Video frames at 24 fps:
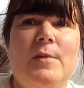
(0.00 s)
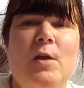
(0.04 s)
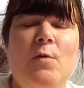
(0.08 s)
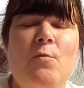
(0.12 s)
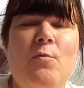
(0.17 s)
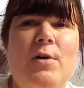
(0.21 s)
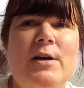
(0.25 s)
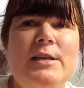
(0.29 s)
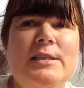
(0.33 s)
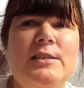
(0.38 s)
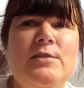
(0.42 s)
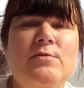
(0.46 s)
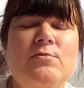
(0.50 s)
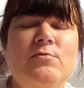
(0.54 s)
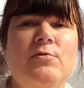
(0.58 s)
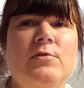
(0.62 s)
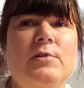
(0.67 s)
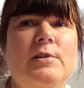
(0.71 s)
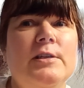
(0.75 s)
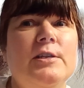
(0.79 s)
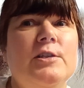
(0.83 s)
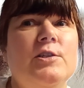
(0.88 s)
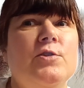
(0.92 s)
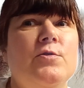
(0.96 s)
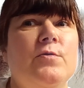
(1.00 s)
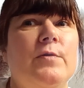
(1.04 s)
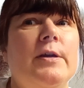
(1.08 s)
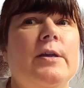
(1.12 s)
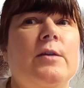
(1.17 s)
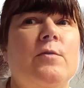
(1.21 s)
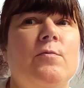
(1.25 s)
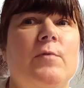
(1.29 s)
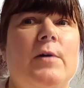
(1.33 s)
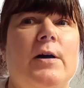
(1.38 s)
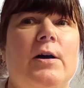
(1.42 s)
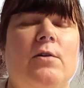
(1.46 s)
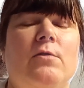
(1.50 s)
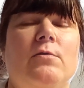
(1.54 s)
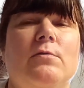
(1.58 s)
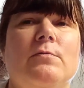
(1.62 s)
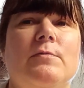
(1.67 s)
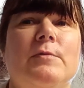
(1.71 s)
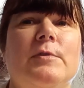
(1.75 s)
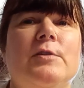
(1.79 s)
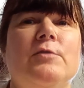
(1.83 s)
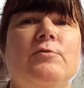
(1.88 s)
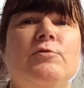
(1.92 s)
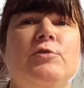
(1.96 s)
wasn't really doing well.
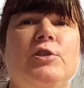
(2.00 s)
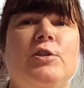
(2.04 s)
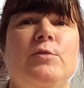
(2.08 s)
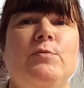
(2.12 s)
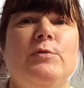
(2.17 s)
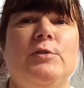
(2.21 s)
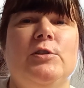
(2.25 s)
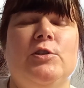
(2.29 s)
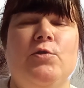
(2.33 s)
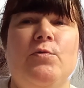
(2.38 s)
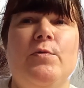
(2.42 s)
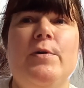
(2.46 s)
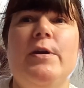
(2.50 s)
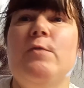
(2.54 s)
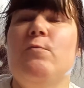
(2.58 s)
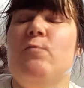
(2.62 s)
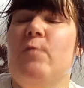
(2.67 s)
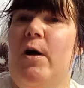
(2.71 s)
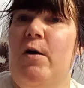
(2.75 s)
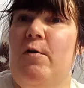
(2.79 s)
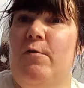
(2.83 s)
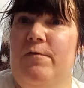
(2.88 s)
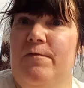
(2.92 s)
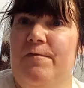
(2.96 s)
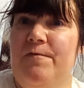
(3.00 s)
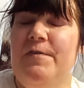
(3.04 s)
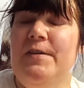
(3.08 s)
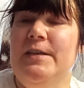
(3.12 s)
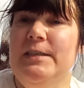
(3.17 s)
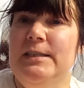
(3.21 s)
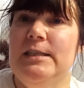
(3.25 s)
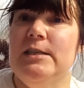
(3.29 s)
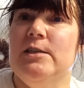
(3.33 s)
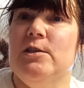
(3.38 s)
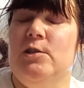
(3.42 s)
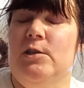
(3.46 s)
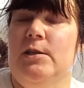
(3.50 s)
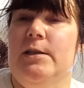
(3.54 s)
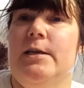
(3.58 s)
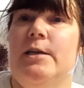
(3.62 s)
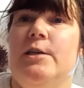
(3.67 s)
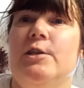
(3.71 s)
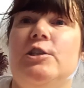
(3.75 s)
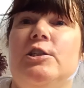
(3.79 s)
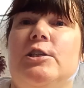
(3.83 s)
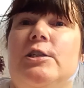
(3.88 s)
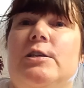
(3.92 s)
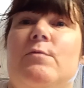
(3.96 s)
She was doing well
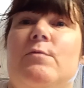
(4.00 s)
physically.